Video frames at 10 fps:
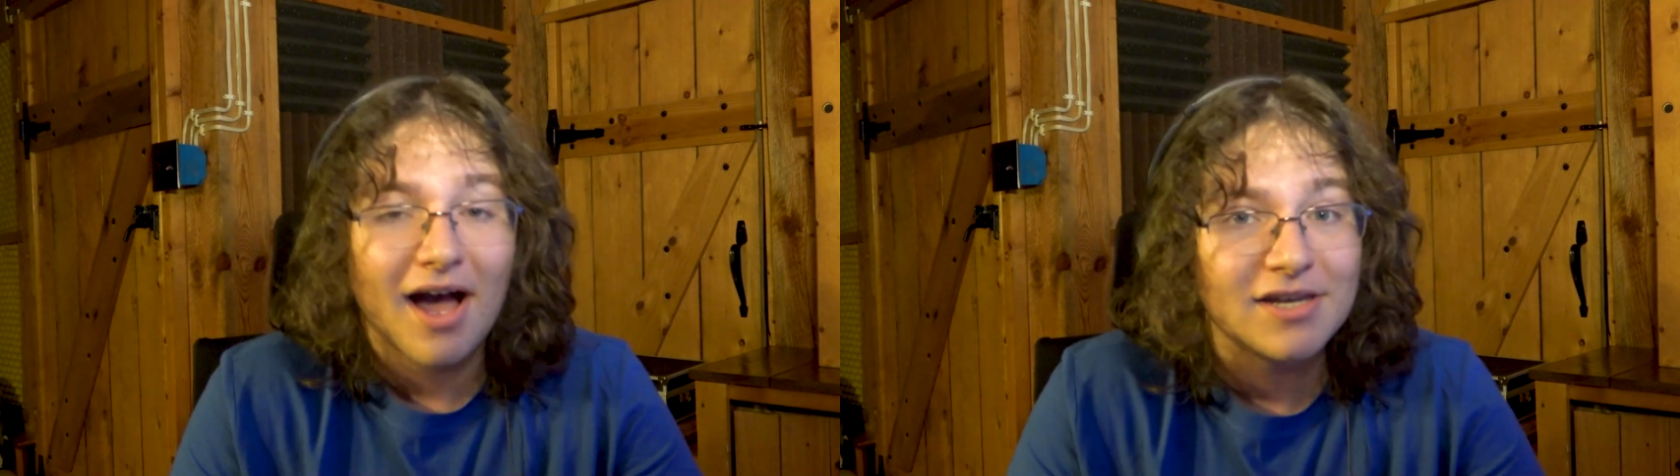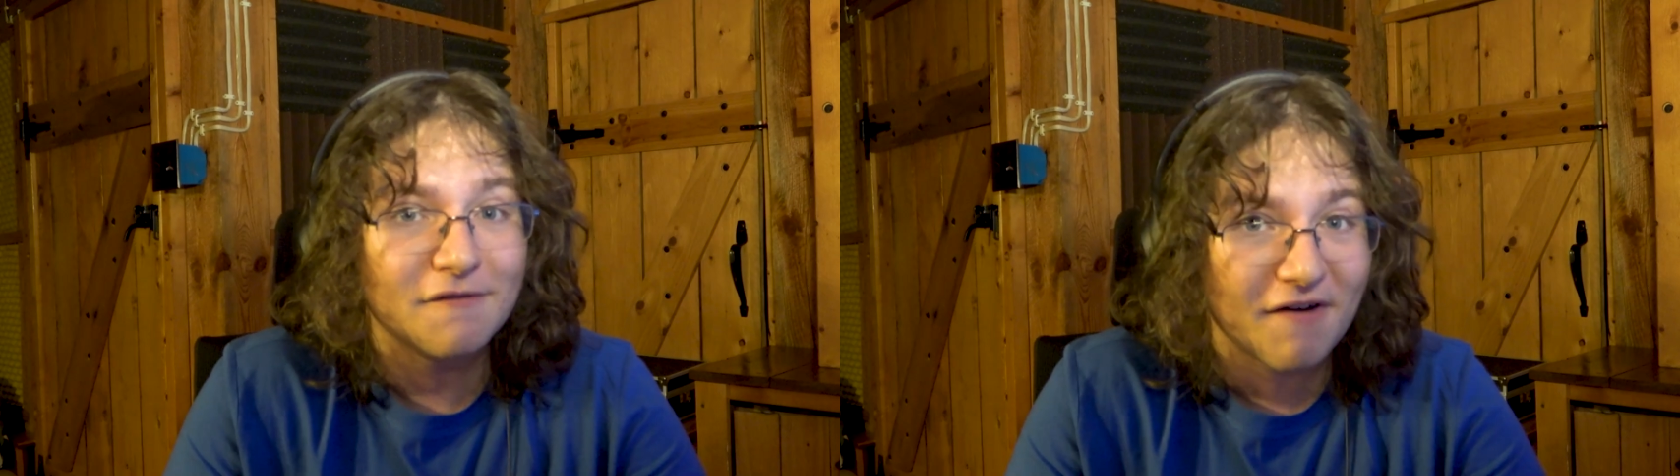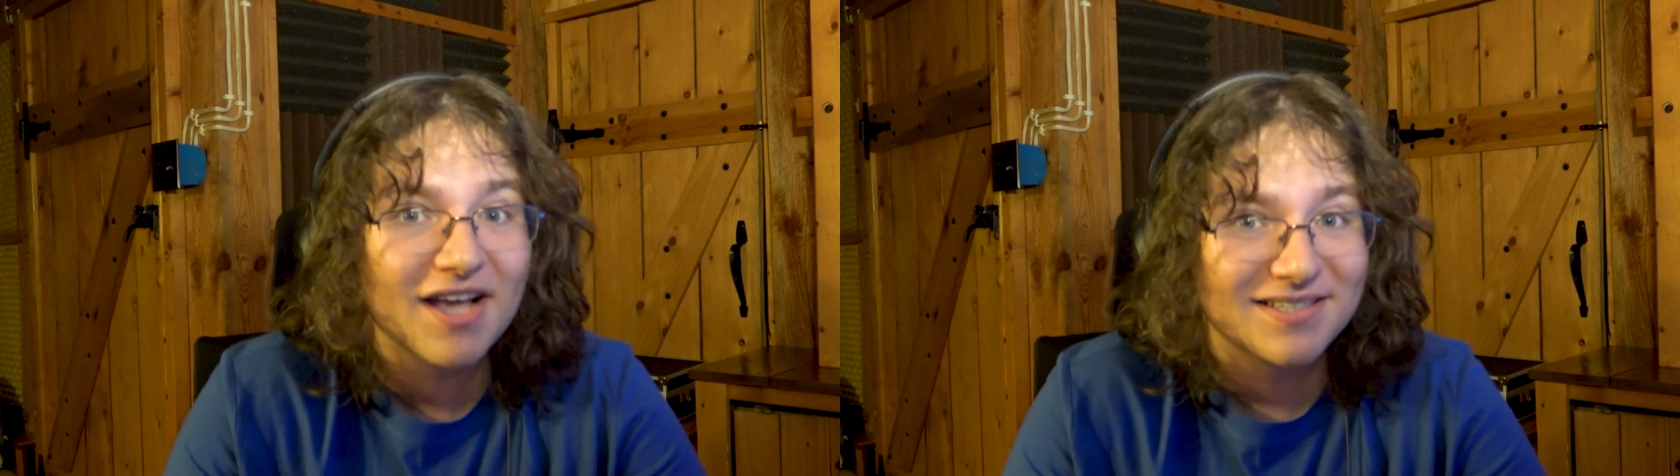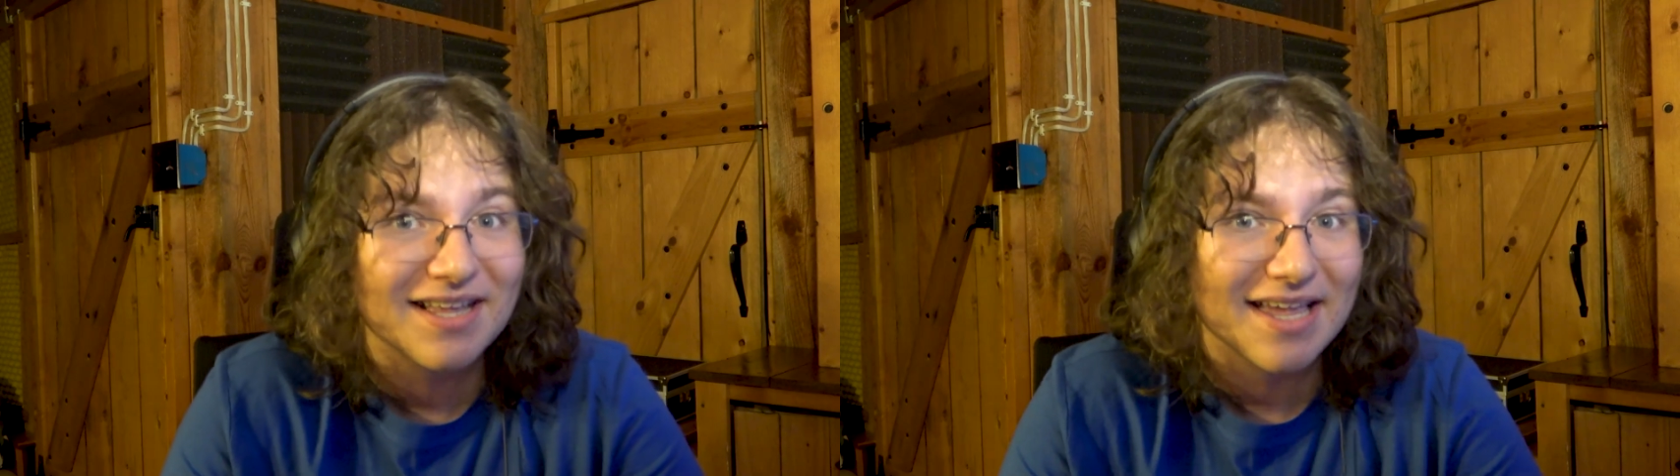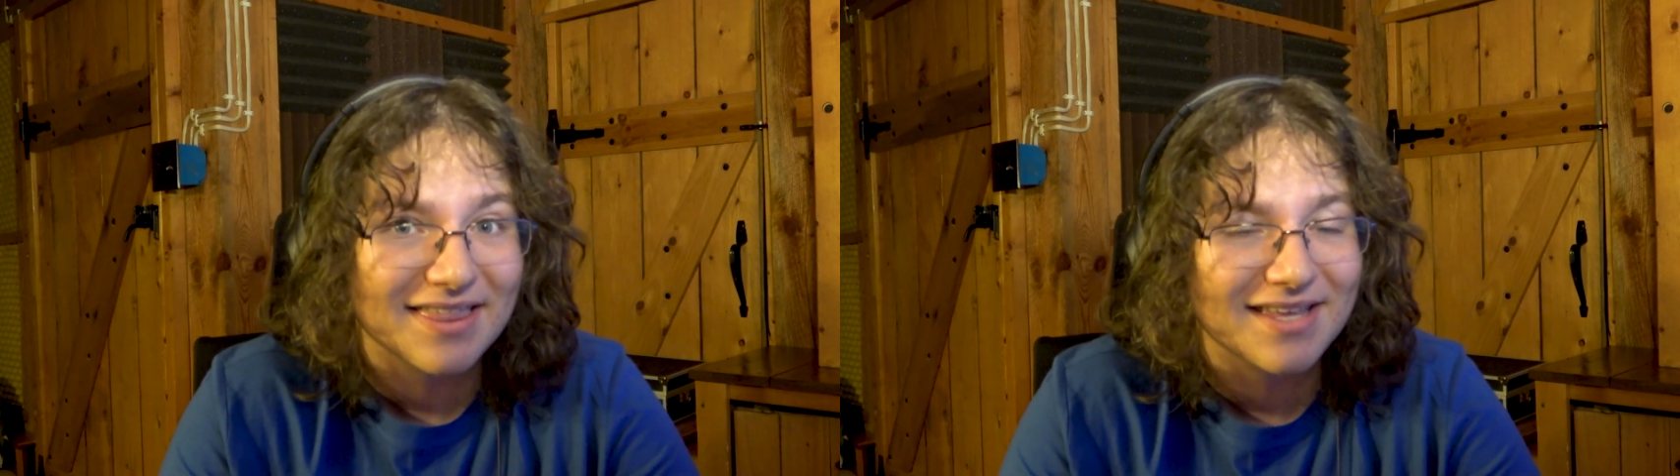a device
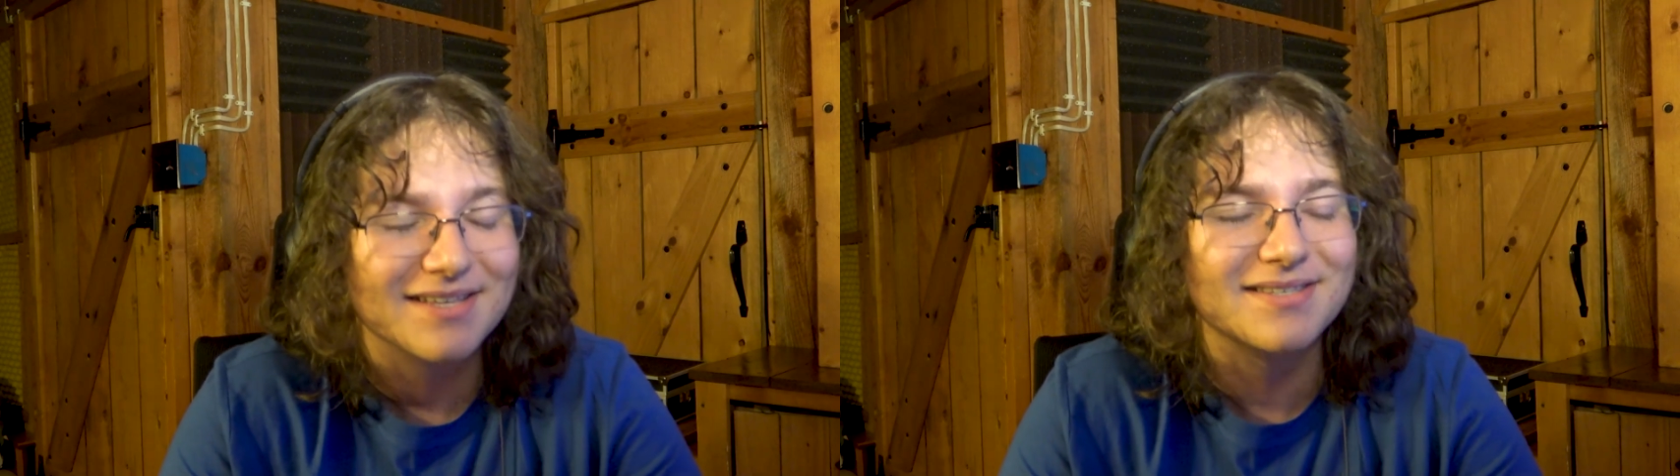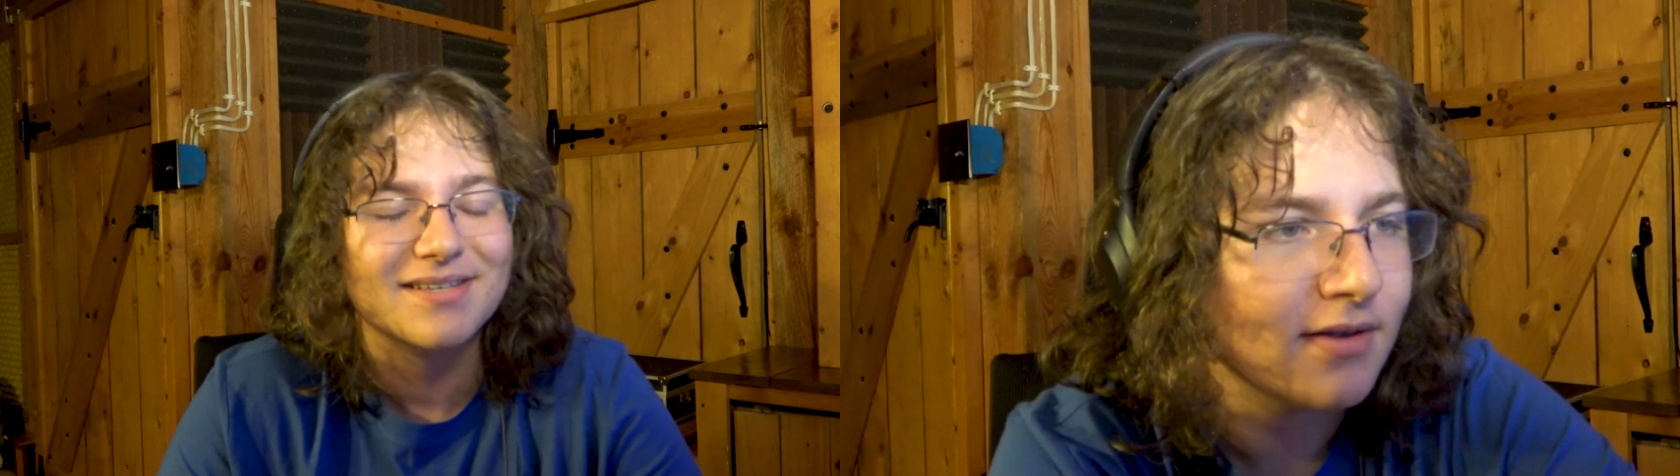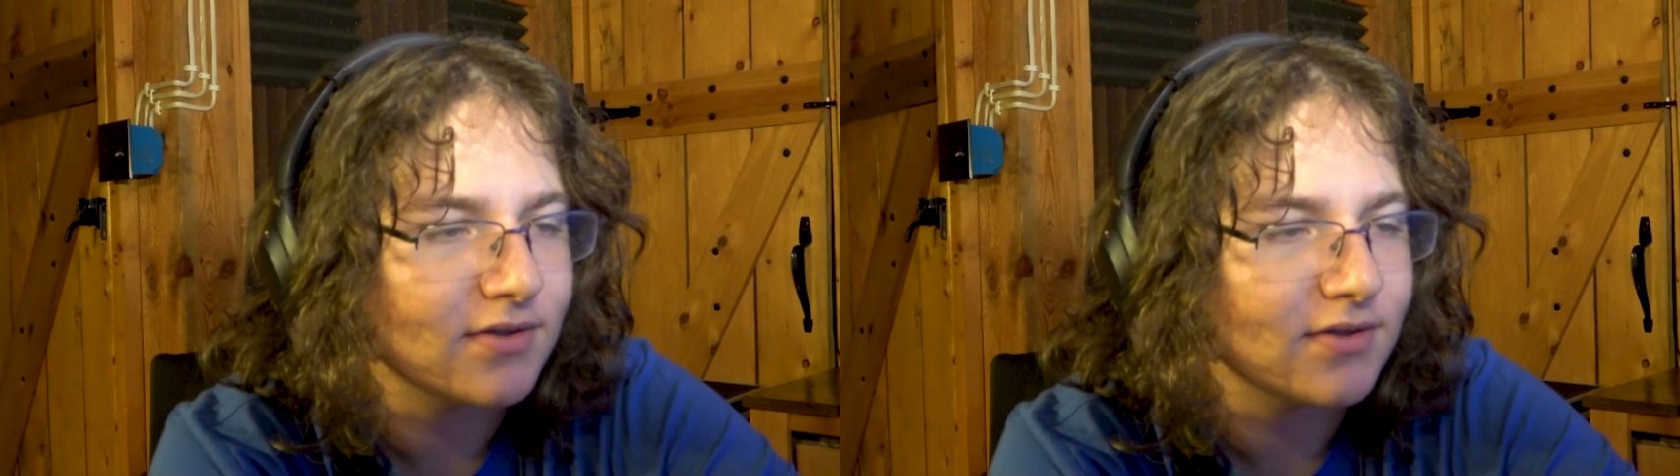like this.